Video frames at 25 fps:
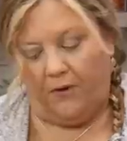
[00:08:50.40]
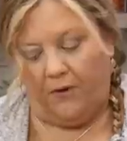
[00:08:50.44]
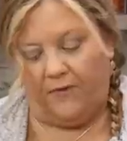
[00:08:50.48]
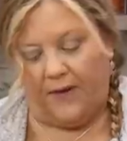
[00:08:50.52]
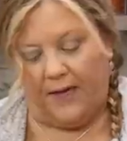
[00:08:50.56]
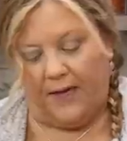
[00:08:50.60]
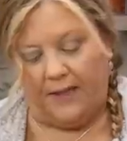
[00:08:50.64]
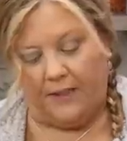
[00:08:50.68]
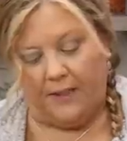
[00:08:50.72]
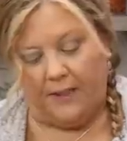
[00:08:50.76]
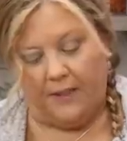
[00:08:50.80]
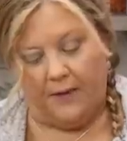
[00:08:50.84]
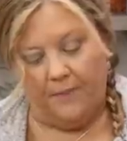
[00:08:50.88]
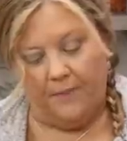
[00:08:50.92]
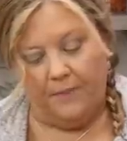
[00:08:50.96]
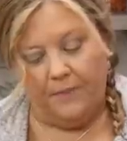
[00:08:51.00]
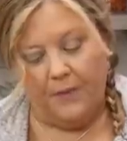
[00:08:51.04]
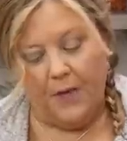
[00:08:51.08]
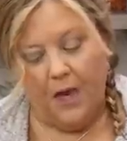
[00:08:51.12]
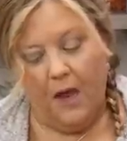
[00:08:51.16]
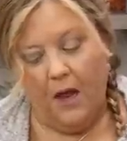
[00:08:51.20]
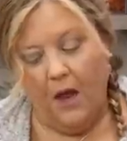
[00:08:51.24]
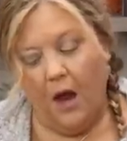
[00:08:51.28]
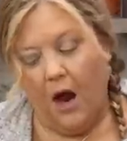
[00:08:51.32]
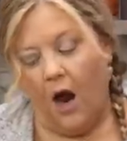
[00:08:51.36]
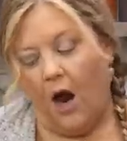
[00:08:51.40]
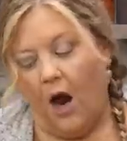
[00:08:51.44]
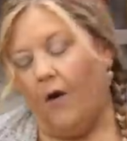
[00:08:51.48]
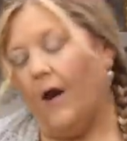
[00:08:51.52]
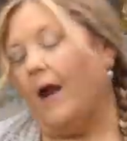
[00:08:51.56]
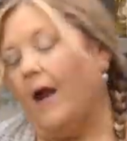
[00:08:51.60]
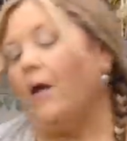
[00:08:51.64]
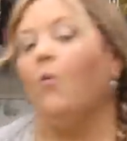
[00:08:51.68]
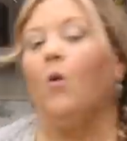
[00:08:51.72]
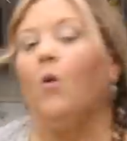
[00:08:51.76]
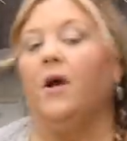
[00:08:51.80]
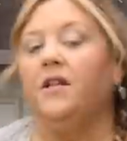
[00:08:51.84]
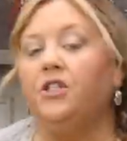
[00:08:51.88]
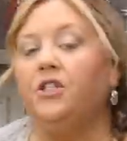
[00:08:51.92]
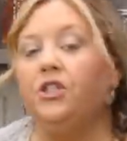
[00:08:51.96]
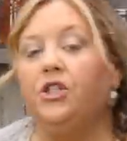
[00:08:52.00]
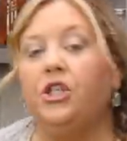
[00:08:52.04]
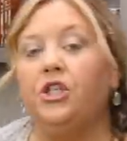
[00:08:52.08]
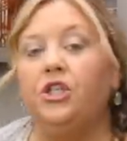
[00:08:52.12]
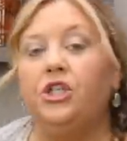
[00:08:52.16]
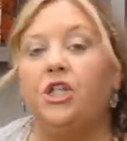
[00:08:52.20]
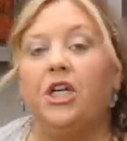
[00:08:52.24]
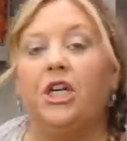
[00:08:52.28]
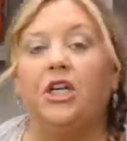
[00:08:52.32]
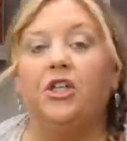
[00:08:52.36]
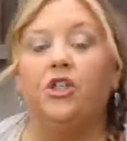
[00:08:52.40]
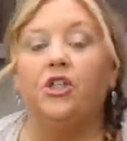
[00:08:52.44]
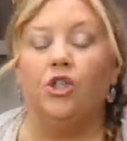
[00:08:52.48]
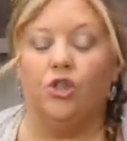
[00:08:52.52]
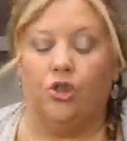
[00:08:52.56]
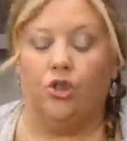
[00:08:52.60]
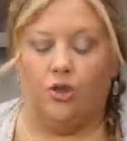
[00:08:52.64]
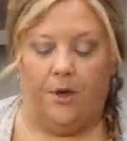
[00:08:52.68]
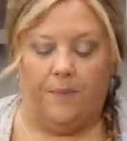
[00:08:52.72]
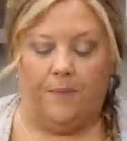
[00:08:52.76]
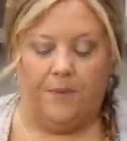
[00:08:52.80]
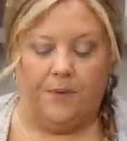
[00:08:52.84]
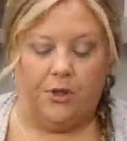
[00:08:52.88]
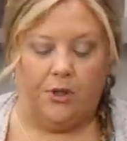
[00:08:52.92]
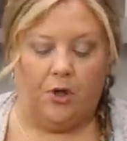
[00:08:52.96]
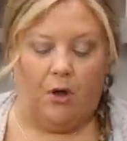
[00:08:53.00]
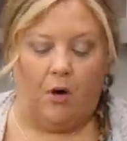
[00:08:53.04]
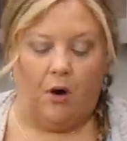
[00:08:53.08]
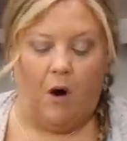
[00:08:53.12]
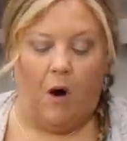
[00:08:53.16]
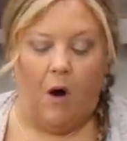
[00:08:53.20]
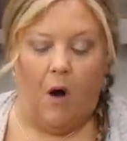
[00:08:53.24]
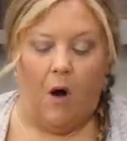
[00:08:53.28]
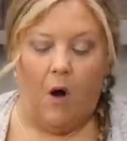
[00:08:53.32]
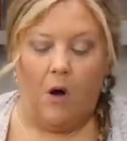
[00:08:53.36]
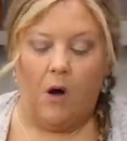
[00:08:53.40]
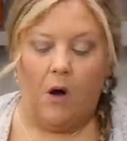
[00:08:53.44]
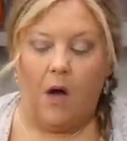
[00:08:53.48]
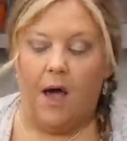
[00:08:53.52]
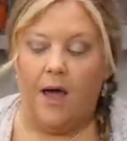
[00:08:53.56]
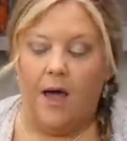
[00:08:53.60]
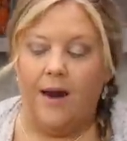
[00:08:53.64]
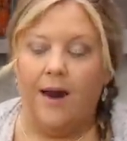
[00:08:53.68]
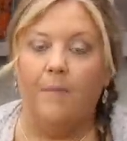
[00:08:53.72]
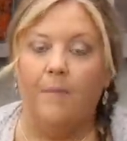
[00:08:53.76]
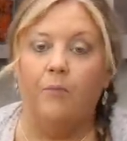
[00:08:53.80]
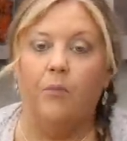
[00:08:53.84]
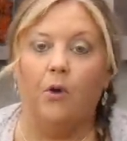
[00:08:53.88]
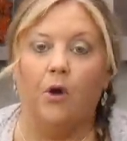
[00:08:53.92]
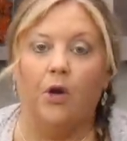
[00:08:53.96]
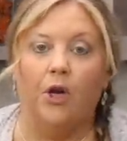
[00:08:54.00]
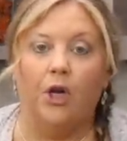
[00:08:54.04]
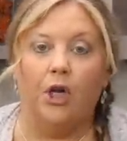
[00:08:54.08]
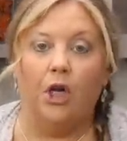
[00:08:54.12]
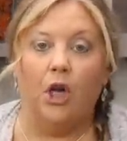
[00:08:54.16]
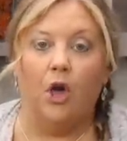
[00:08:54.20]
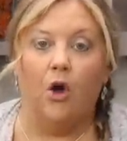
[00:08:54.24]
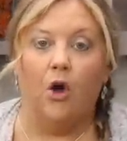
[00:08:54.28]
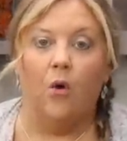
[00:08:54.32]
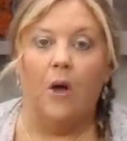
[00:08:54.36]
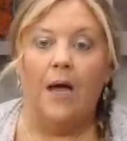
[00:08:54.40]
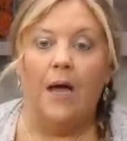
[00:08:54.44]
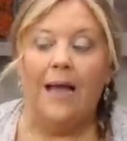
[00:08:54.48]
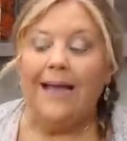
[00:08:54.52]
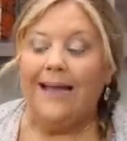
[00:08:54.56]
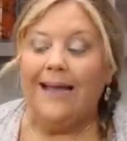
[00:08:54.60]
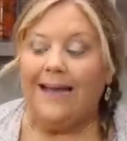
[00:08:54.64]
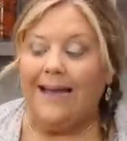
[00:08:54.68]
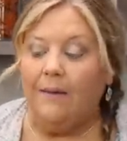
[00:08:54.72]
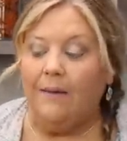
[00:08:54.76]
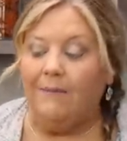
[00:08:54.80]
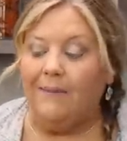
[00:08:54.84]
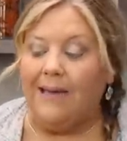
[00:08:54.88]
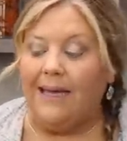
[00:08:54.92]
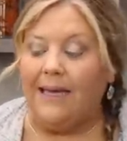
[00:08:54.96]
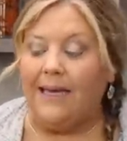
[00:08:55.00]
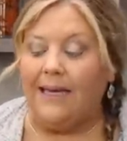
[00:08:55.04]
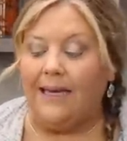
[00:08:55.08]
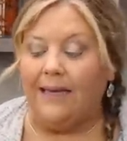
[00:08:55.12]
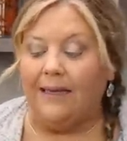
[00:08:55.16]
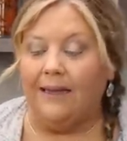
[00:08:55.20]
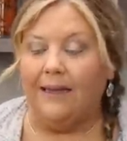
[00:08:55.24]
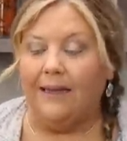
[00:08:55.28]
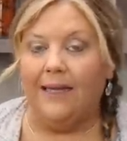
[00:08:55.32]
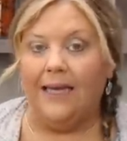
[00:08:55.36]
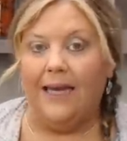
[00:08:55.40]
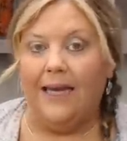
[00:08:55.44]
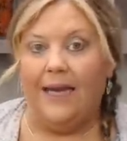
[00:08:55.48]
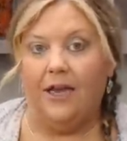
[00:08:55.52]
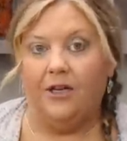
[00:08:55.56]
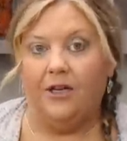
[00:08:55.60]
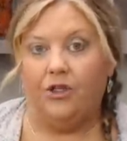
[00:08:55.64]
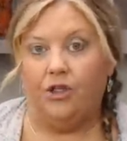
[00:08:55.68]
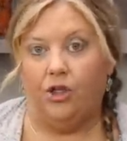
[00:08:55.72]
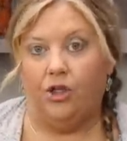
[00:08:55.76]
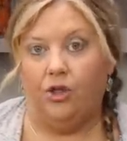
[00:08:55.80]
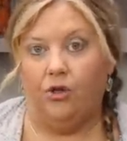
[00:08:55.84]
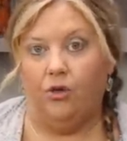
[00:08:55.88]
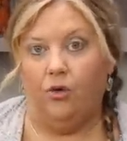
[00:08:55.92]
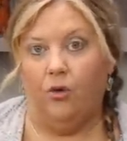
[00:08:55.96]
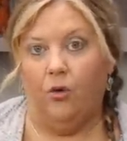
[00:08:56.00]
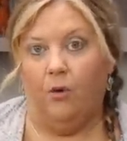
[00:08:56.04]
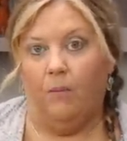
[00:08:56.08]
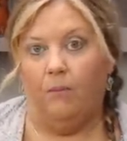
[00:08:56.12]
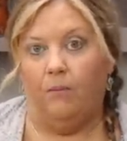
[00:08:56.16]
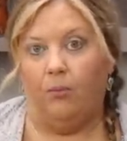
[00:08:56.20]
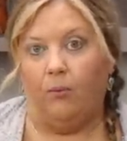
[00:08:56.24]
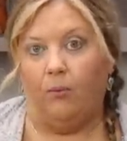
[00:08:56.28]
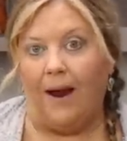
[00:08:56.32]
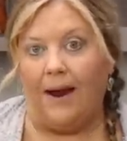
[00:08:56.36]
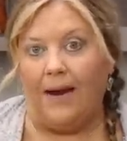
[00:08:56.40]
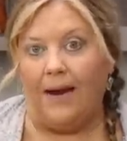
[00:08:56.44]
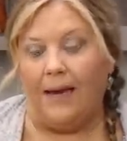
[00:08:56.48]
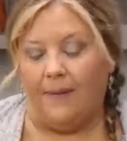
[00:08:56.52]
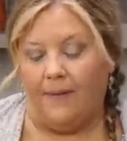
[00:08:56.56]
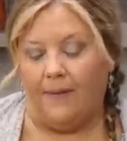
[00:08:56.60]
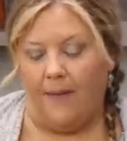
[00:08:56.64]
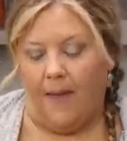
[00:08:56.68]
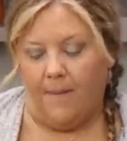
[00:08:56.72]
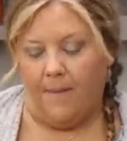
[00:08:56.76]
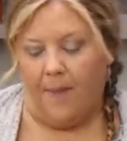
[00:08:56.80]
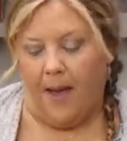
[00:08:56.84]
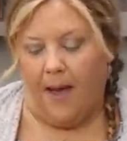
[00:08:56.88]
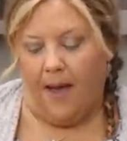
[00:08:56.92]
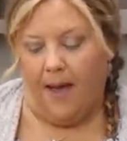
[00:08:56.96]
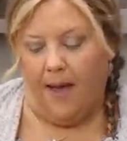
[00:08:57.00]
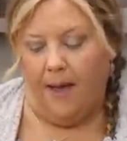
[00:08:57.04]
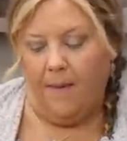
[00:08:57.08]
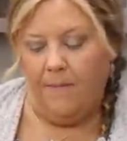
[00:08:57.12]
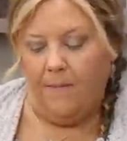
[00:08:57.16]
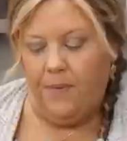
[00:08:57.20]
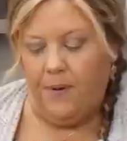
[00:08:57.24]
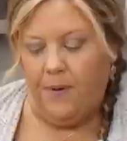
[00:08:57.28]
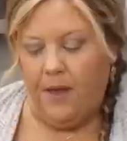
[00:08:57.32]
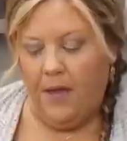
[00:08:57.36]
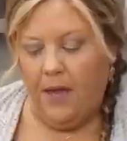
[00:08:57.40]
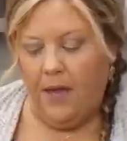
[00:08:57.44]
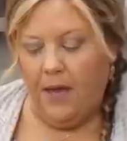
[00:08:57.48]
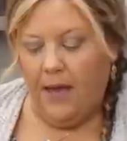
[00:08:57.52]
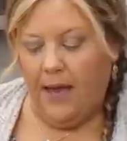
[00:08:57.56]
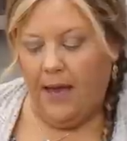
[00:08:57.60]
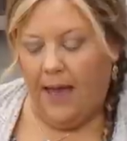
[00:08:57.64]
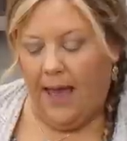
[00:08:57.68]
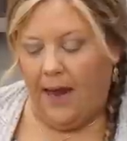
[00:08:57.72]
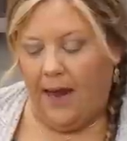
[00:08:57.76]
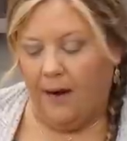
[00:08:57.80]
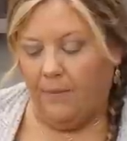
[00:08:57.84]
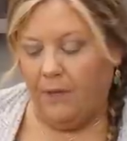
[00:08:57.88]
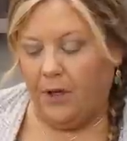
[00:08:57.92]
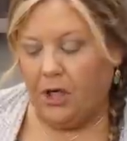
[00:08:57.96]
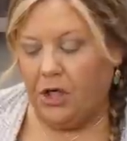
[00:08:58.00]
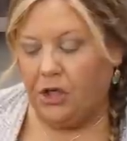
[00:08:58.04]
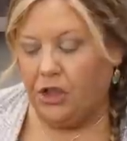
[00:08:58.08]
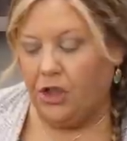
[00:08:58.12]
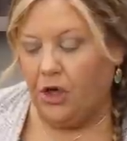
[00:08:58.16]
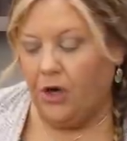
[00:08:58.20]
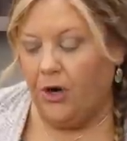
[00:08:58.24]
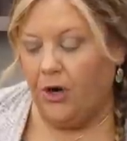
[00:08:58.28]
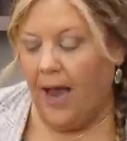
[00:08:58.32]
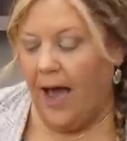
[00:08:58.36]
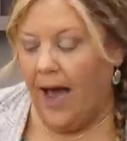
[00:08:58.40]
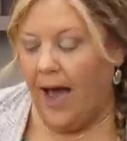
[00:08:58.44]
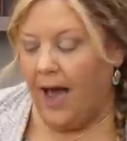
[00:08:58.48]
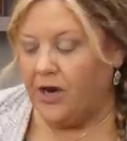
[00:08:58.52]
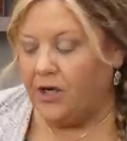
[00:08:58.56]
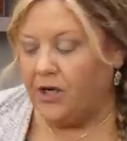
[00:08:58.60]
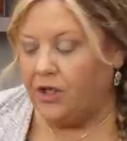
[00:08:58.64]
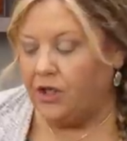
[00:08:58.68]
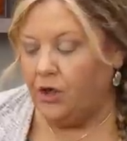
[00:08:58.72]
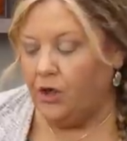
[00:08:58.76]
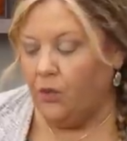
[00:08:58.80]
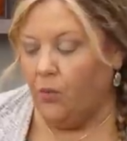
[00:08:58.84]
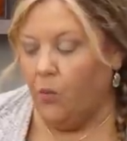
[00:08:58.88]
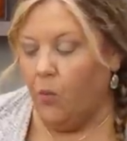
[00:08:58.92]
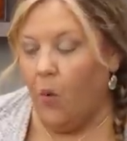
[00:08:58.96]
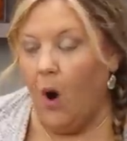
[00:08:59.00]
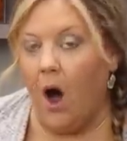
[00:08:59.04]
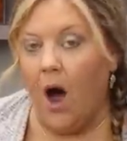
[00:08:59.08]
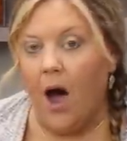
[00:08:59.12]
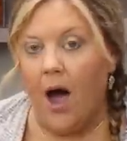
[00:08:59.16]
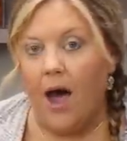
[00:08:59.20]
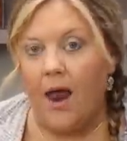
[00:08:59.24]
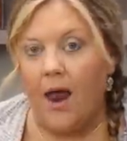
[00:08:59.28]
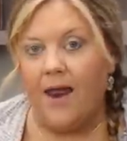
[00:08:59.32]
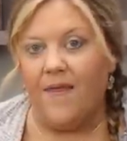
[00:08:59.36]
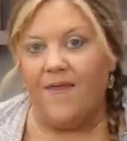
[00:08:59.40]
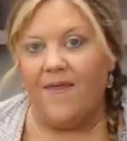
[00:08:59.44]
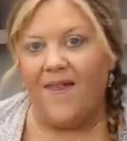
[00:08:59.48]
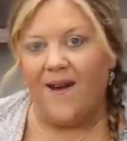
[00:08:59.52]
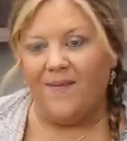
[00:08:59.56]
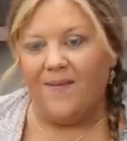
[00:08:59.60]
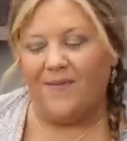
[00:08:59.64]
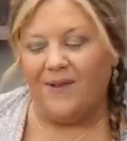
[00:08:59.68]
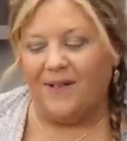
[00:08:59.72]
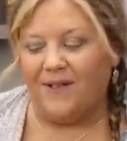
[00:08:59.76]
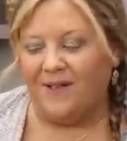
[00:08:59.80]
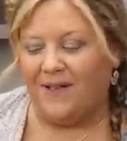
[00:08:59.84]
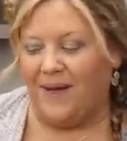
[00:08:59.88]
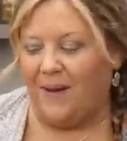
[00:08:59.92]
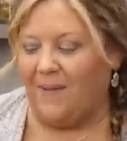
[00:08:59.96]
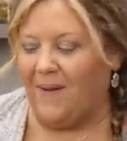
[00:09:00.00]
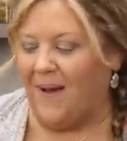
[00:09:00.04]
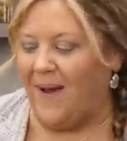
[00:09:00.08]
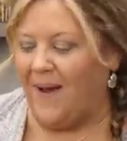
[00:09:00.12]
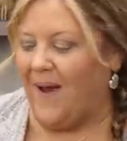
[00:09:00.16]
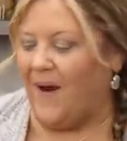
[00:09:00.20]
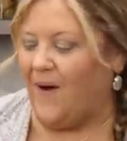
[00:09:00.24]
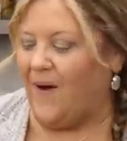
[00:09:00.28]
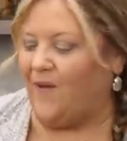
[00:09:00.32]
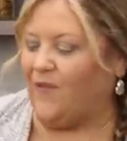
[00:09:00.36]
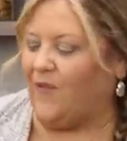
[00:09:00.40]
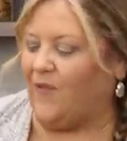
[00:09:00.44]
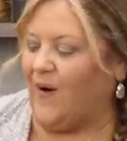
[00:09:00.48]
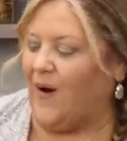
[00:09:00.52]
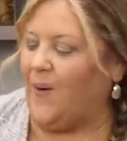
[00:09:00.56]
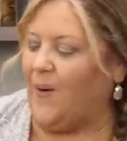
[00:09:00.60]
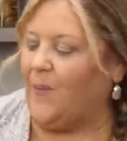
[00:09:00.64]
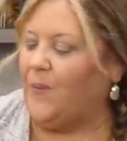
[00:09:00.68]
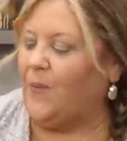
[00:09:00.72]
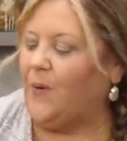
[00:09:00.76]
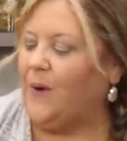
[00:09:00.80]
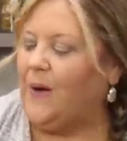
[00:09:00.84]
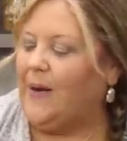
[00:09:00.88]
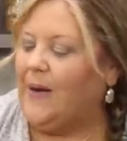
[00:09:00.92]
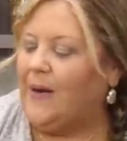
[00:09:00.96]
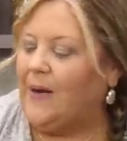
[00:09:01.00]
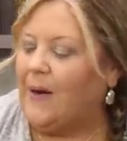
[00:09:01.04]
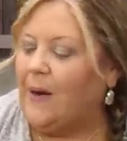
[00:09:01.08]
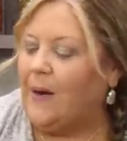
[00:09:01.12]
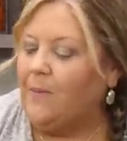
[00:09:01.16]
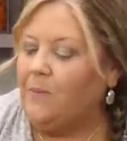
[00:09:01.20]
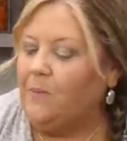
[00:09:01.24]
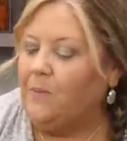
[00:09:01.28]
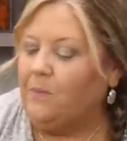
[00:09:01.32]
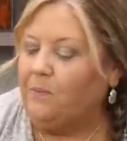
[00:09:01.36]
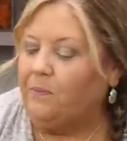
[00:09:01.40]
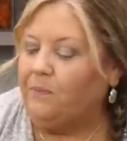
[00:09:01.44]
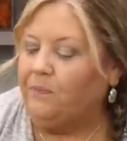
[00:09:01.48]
perfect. All right, once the chicken strips are all cut up, we're gonna go immediately to breading them up, and I'm gonna show you how to do one, and then I'm gonna get my air fryer preheated.